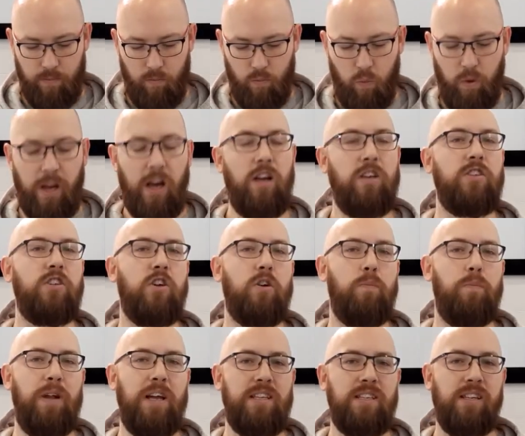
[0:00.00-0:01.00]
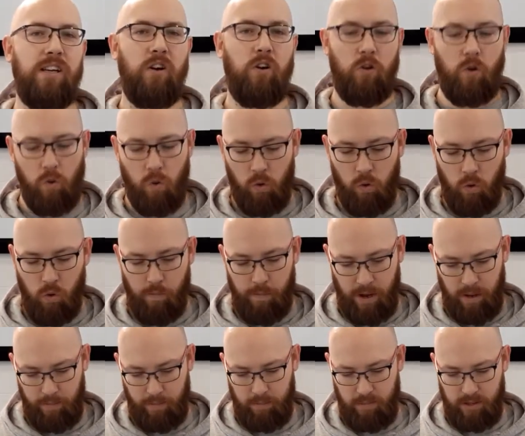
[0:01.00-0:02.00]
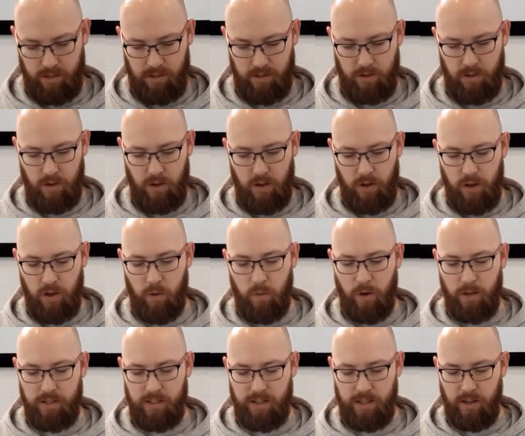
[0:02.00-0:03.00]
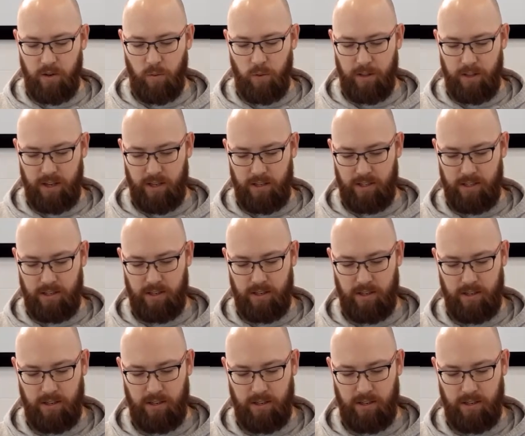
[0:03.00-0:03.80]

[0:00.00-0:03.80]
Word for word: We ask your blessing on all mums who are still with us.